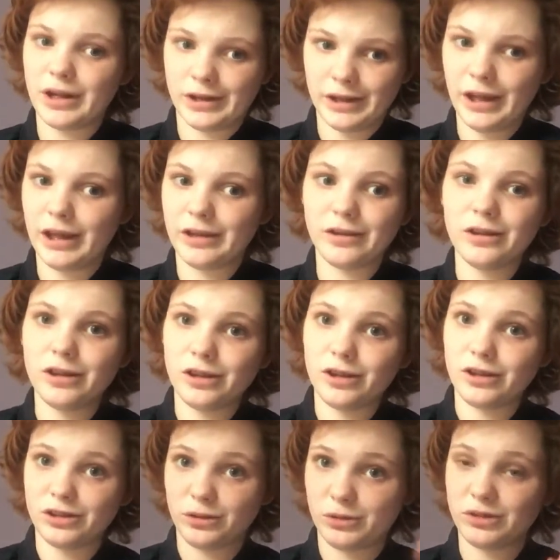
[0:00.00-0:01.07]
And again,
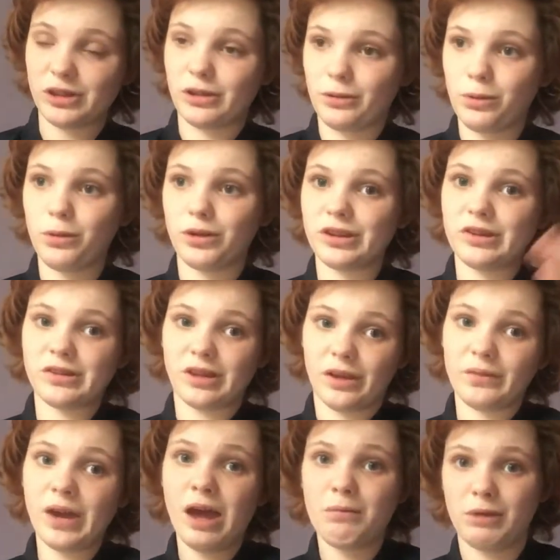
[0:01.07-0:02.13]
suicidal thoughts,
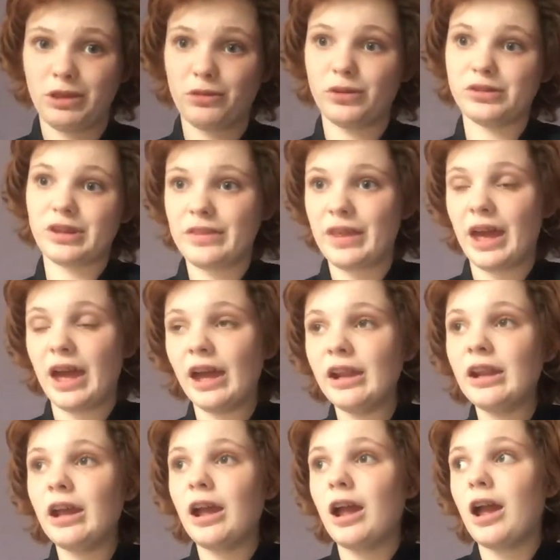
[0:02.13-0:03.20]
self harming thoughts like that.
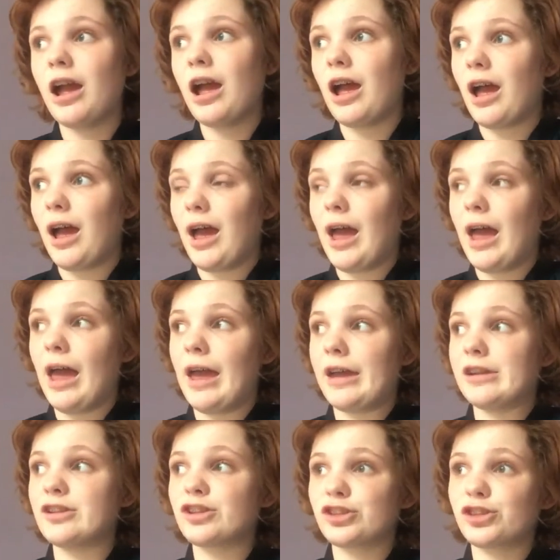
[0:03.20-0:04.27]

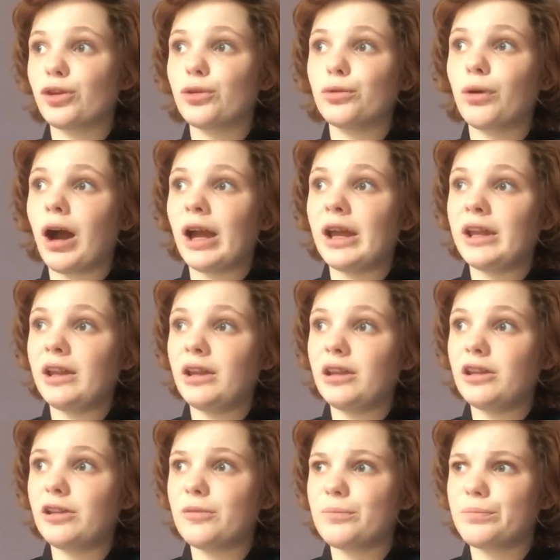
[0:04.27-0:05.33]
And so I